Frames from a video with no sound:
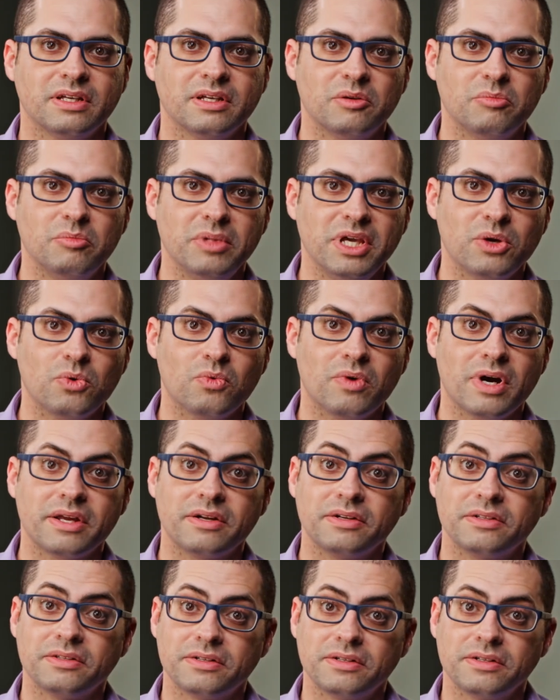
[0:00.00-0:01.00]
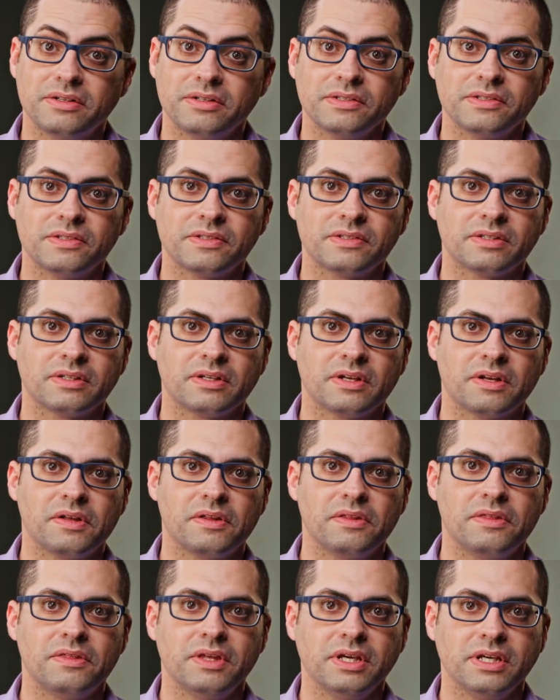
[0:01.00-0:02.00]
Make wider turns.
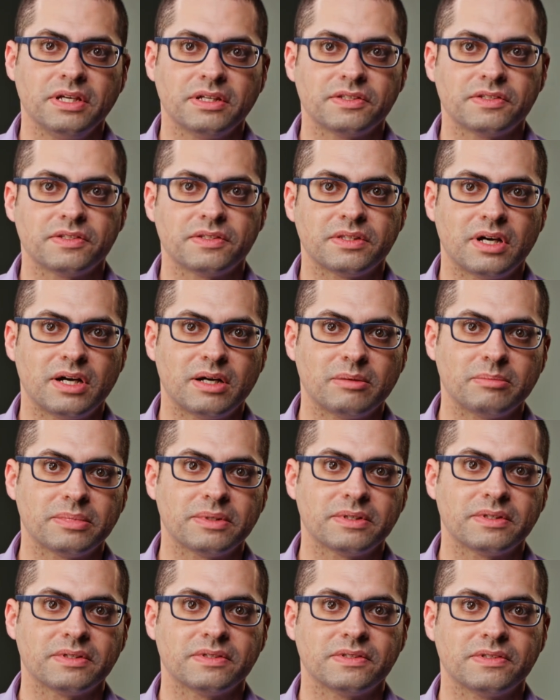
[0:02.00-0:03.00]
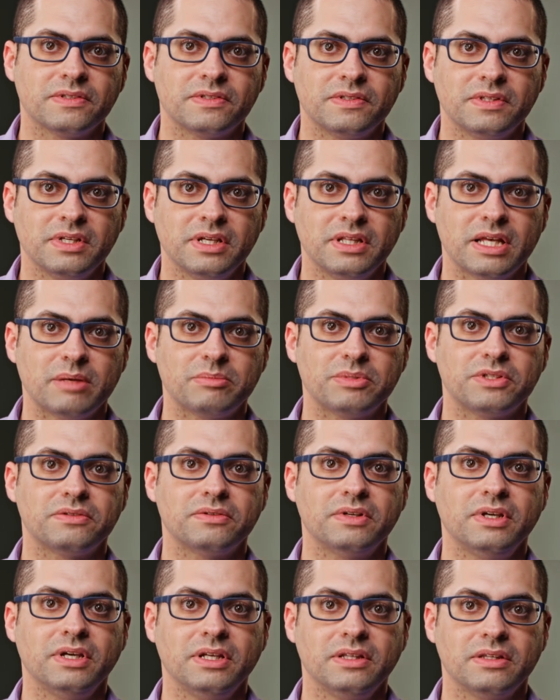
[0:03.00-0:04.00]
Think stop, stand up
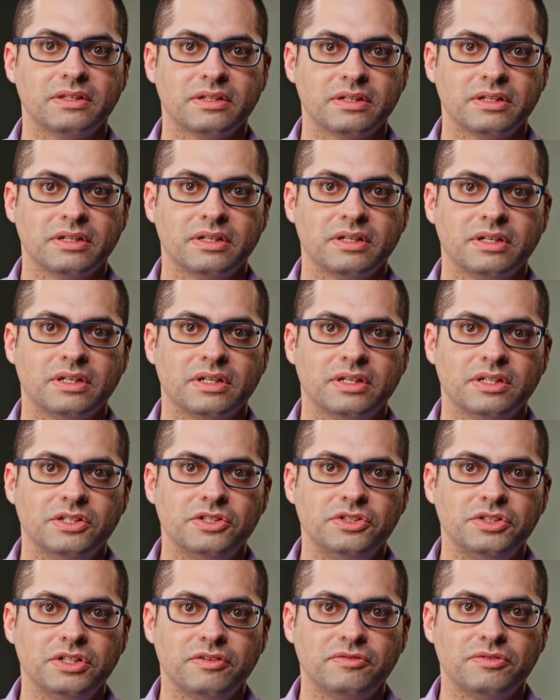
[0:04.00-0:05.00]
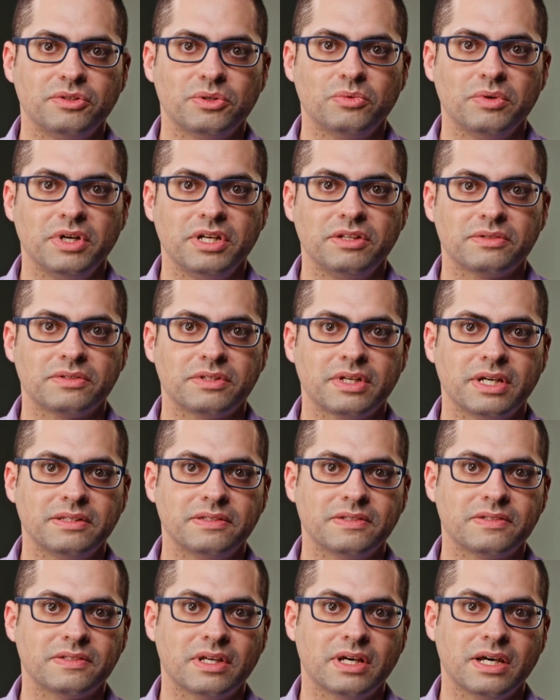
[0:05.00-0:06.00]
straight, shift your weight side
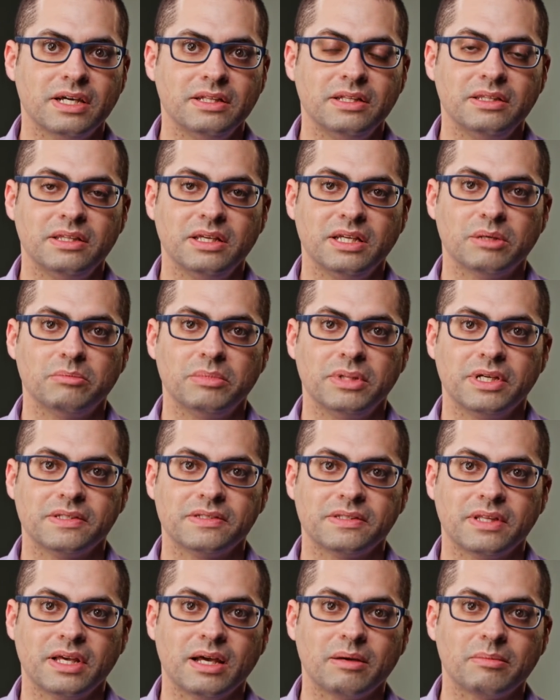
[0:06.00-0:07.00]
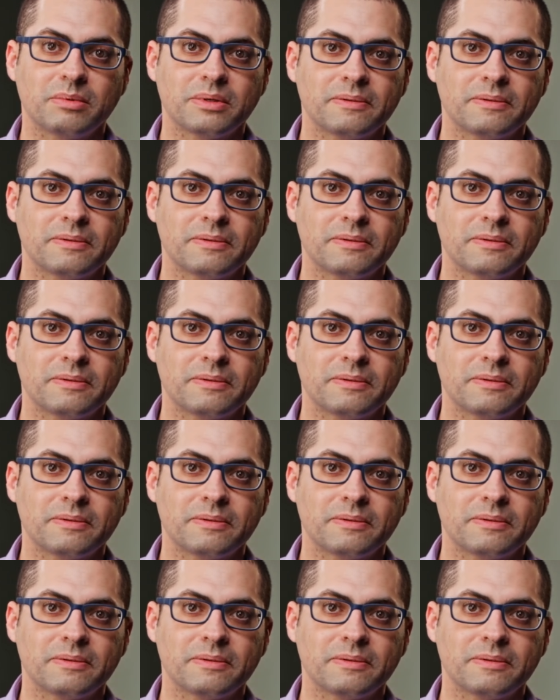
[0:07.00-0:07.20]
to side, and take a big step.